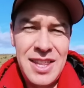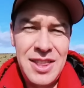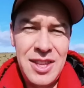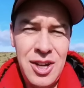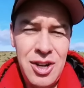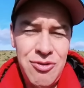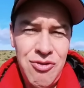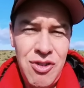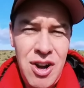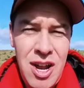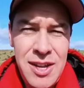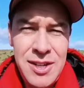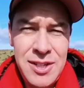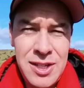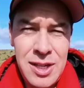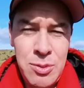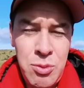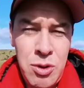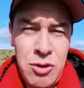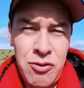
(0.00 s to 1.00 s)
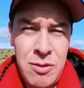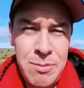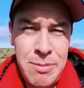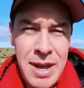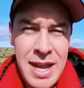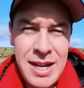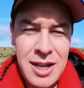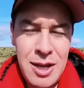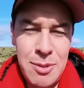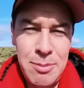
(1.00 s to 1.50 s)
and the horizon will
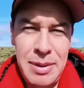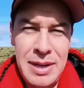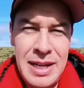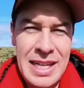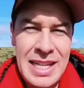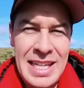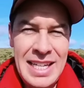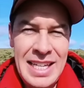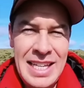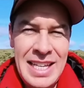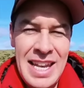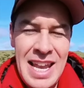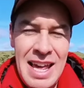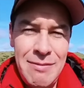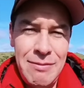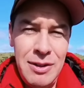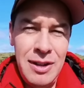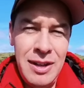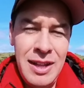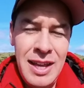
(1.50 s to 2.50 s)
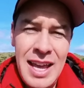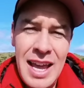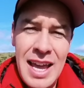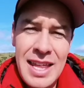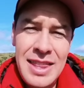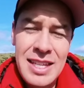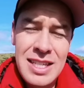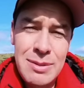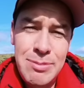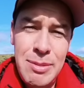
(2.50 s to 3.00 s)
remain completely level.
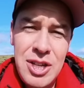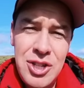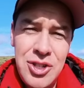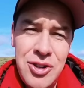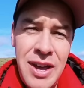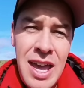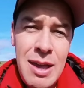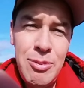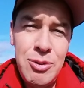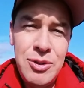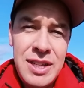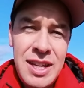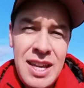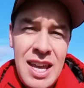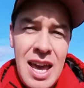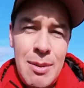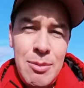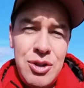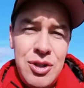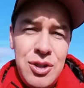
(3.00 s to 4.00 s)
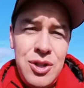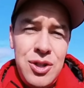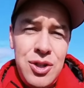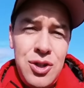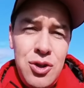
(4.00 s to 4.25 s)
And this means you're able to capture